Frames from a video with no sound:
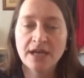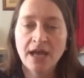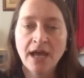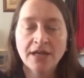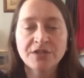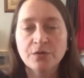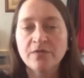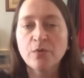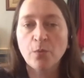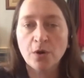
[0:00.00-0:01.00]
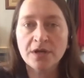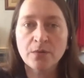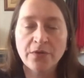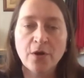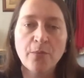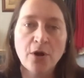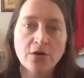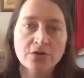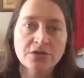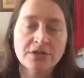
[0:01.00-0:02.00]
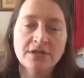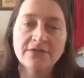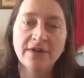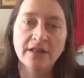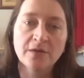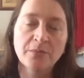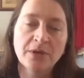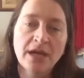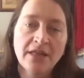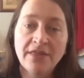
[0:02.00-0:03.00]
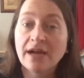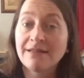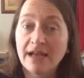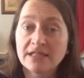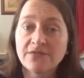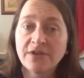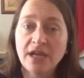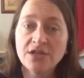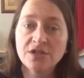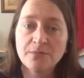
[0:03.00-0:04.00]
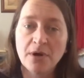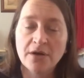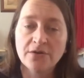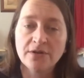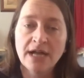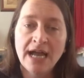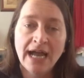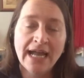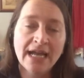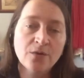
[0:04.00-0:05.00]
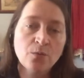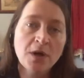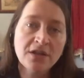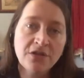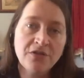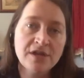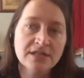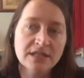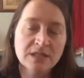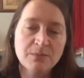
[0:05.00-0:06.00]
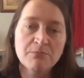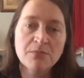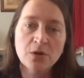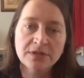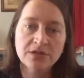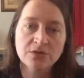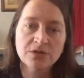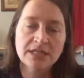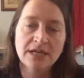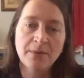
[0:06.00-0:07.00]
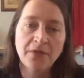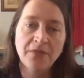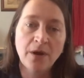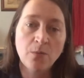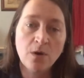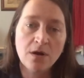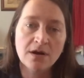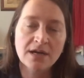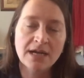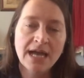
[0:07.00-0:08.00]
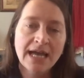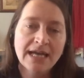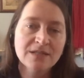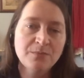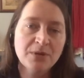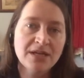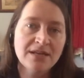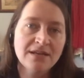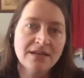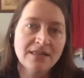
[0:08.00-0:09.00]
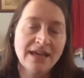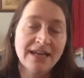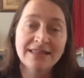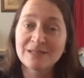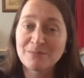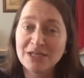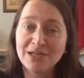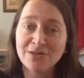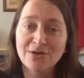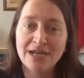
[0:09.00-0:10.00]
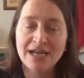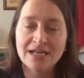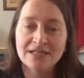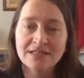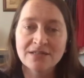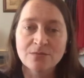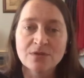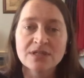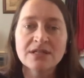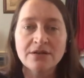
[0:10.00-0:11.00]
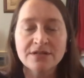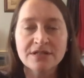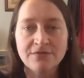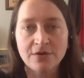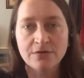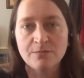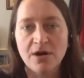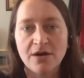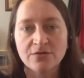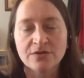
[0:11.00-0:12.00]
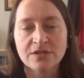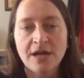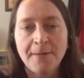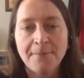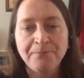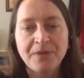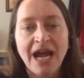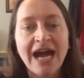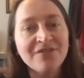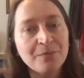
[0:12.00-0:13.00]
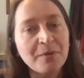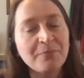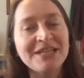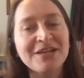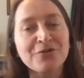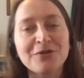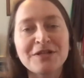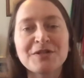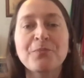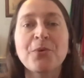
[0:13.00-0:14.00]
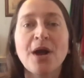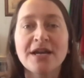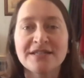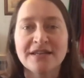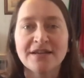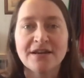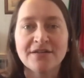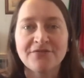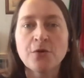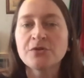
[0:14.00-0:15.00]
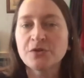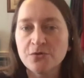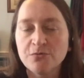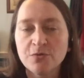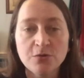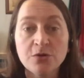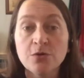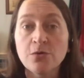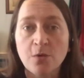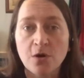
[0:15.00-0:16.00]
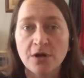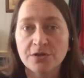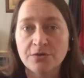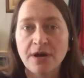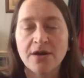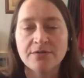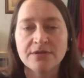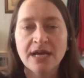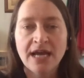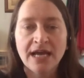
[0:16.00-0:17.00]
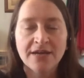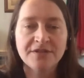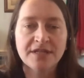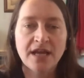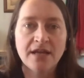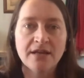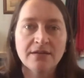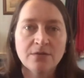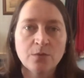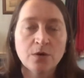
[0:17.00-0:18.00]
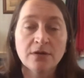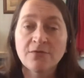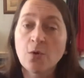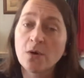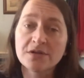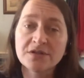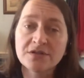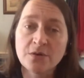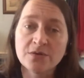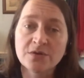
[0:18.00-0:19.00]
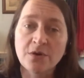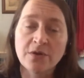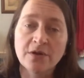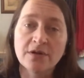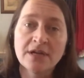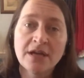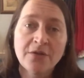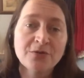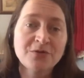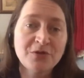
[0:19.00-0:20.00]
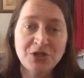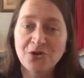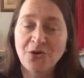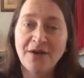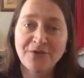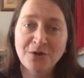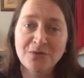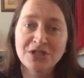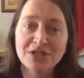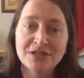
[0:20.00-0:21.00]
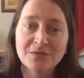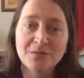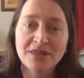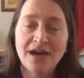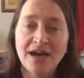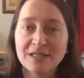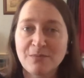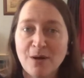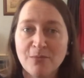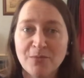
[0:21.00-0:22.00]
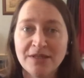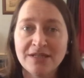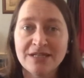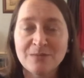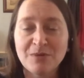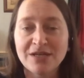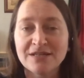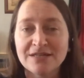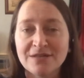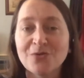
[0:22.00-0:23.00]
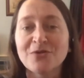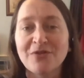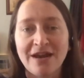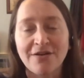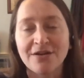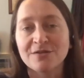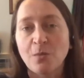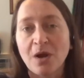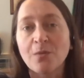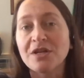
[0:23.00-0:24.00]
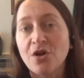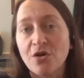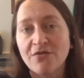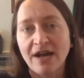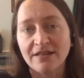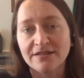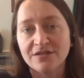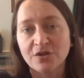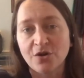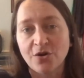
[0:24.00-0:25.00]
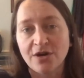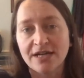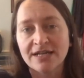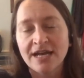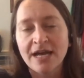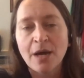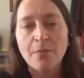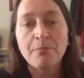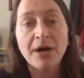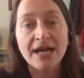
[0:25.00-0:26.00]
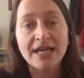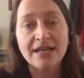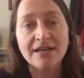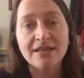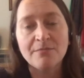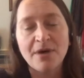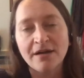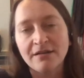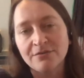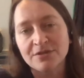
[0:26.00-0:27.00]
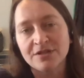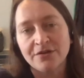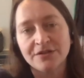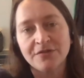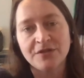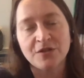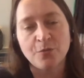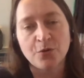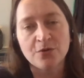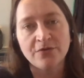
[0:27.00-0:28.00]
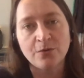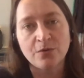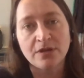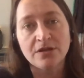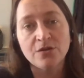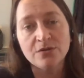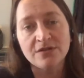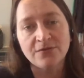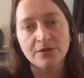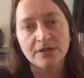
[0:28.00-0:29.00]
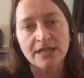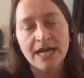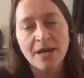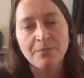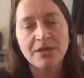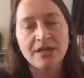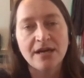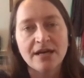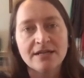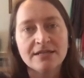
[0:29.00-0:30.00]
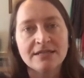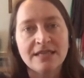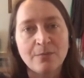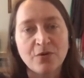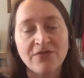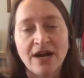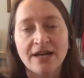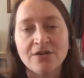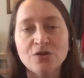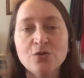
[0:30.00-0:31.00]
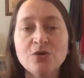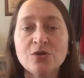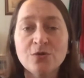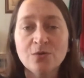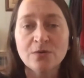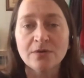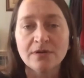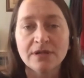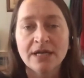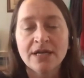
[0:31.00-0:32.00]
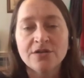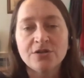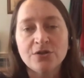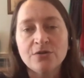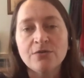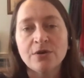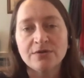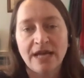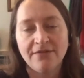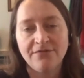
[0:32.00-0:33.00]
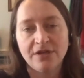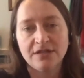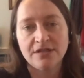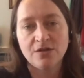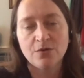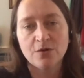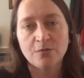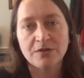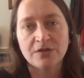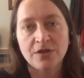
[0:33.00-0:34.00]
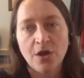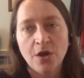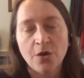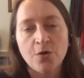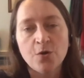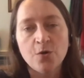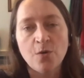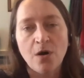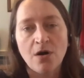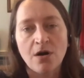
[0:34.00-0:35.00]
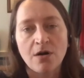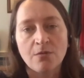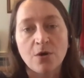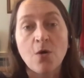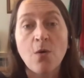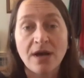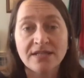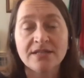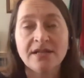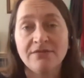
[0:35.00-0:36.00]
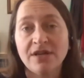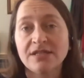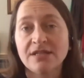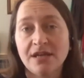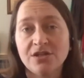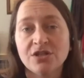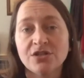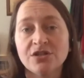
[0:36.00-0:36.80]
And so we've been working with our partners to develop that classification model. And one of the things that's been most interesting about that work has been that in this particular case, the results of those models haven't been particularly surprising. Folks who, who do the work on the ground have said, well, of course, those are the those are the geographic regions with the highest probabilities because those are the areas where we know violence is occurring. But the modeling results have still proven really useful because they provide a new tool to those advocacy groups who are requesting investigations to